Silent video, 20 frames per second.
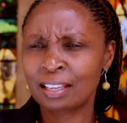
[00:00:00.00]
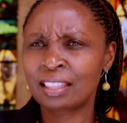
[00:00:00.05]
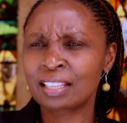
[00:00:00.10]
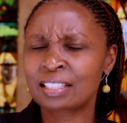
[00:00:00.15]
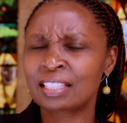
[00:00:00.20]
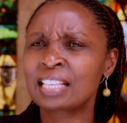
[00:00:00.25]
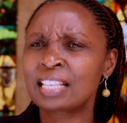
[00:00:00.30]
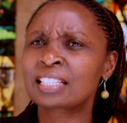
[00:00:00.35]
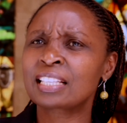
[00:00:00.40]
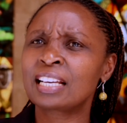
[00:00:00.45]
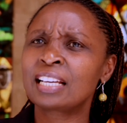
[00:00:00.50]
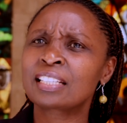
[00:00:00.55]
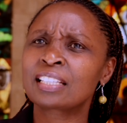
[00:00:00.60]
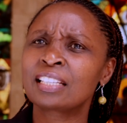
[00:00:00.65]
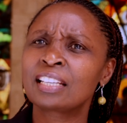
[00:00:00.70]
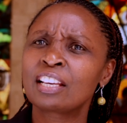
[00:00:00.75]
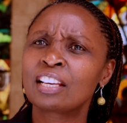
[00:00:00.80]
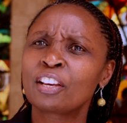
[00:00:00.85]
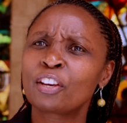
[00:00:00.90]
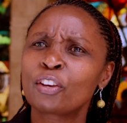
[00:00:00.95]
in the sense
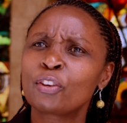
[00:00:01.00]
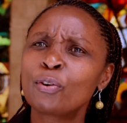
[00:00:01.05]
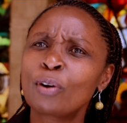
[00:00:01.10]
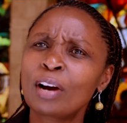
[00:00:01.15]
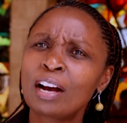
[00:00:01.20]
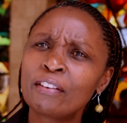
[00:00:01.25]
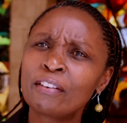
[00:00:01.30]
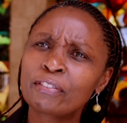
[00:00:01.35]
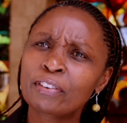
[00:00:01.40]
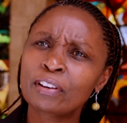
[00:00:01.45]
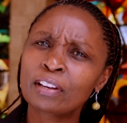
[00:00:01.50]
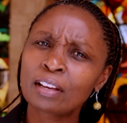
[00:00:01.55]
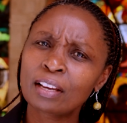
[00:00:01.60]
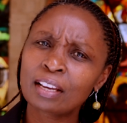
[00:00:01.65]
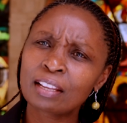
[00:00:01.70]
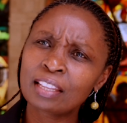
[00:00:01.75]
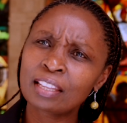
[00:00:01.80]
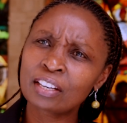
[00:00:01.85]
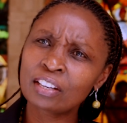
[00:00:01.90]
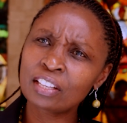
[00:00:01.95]
that you have
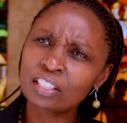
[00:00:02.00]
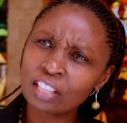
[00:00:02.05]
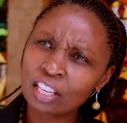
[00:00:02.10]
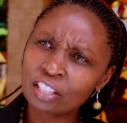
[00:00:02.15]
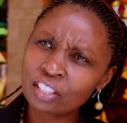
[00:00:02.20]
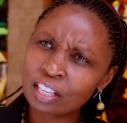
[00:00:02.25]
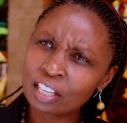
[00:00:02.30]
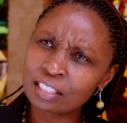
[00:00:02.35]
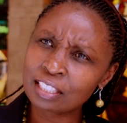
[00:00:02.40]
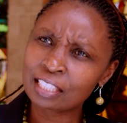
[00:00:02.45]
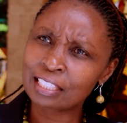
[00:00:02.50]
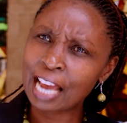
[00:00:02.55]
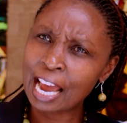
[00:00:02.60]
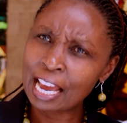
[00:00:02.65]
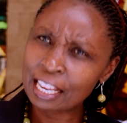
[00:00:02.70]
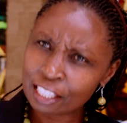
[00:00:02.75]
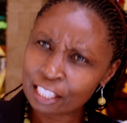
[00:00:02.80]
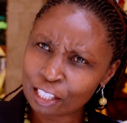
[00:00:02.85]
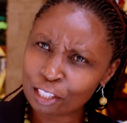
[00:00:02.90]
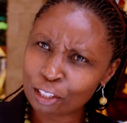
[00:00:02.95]
the researchers, the
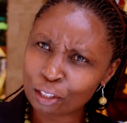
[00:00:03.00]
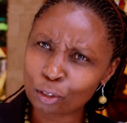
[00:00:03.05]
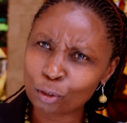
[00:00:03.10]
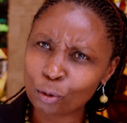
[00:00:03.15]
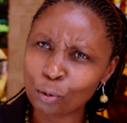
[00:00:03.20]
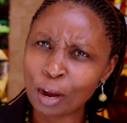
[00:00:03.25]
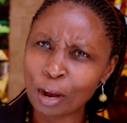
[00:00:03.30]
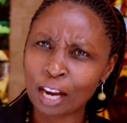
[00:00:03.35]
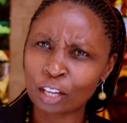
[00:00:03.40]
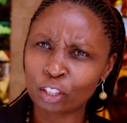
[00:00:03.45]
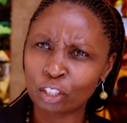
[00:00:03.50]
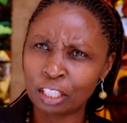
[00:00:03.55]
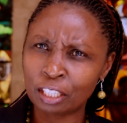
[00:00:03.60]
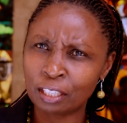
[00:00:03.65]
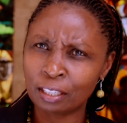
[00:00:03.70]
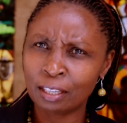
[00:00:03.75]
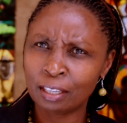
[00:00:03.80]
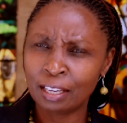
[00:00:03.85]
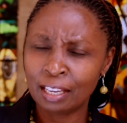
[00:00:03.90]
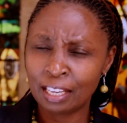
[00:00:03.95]
scientists who are
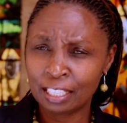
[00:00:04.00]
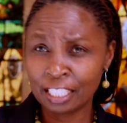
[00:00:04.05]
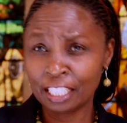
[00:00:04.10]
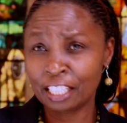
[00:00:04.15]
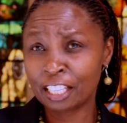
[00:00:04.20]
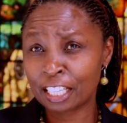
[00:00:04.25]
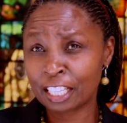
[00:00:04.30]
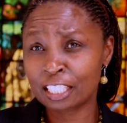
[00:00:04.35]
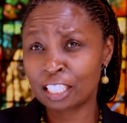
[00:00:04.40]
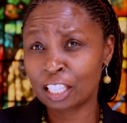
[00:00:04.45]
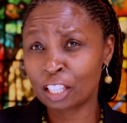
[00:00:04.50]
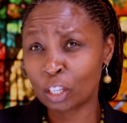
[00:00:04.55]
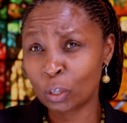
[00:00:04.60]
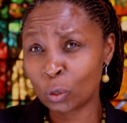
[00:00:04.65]
actually generating the